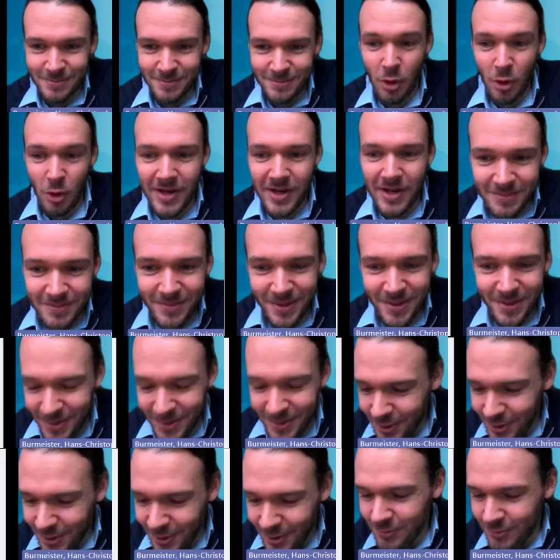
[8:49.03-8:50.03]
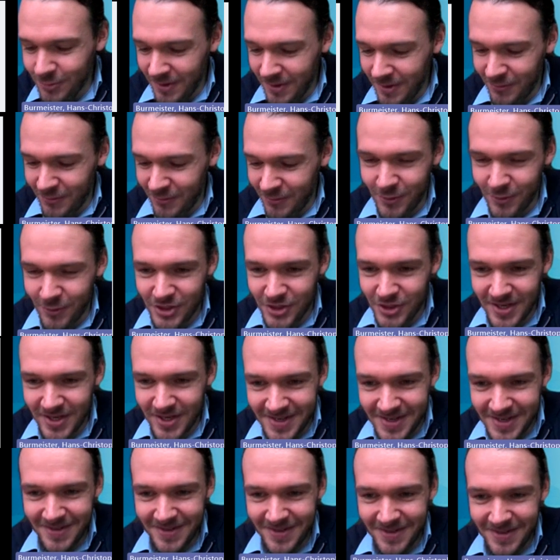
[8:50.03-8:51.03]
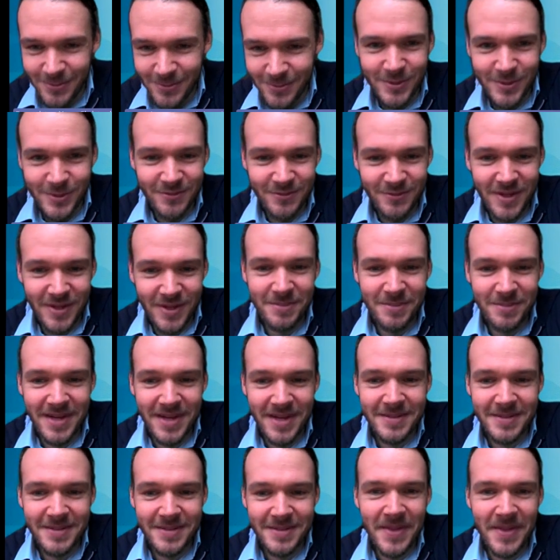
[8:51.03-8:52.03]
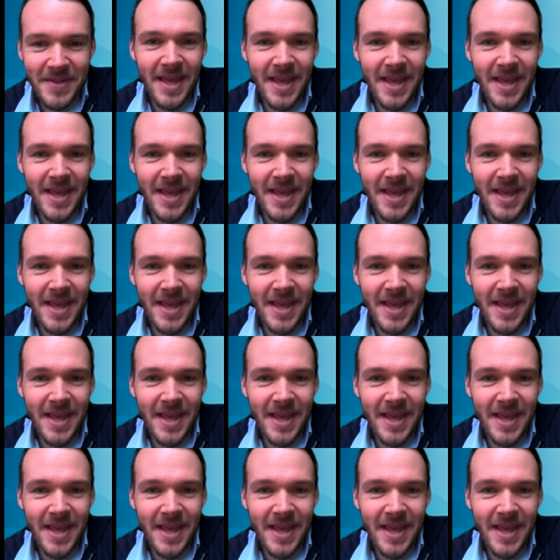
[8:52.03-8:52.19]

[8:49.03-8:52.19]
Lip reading: modeling by my own, fortunately. That was the funny part.